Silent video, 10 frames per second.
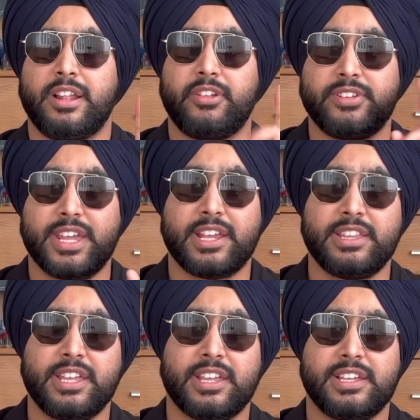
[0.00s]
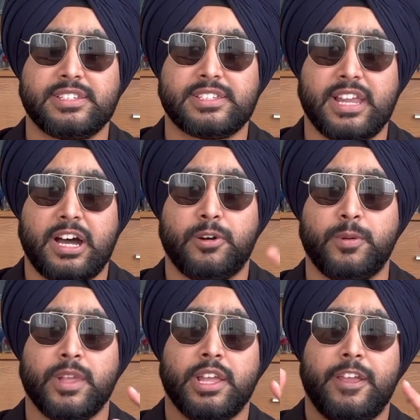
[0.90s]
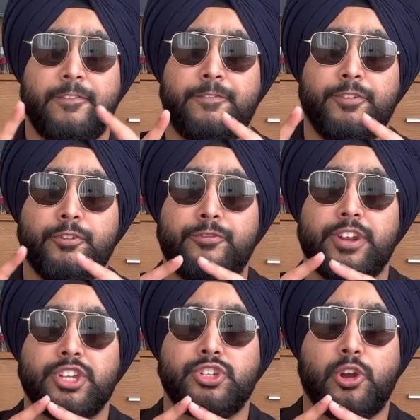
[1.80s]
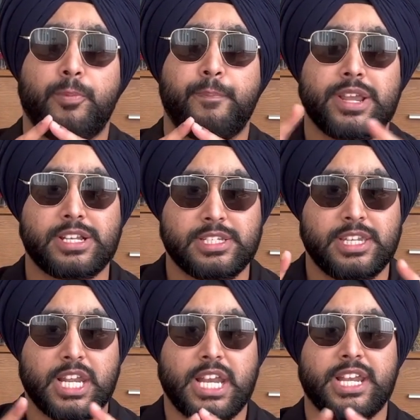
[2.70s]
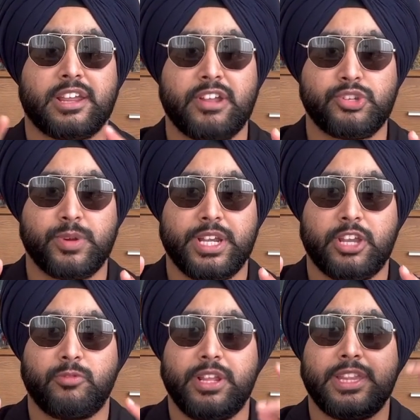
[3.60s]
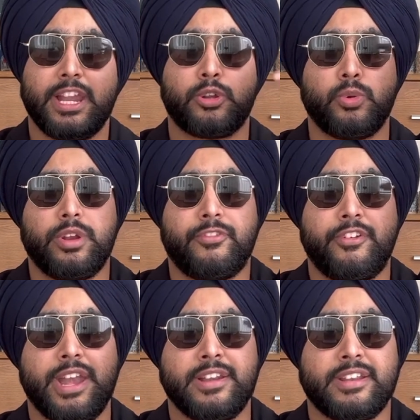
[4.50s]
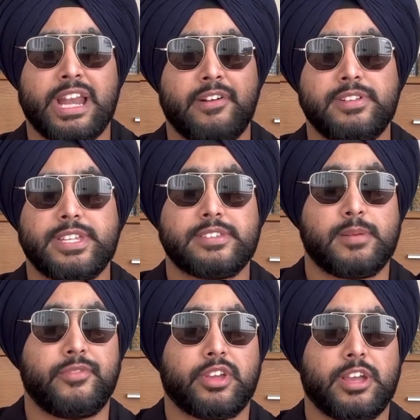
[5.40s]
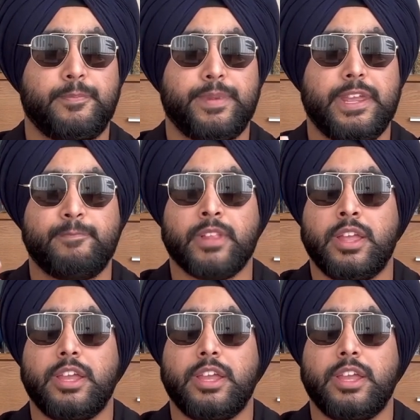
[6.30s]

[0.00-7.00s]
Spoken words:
Now the second thing is, now if you finish your bachelor's degree, undergraduate degree, there are two different entry levels in some of the company.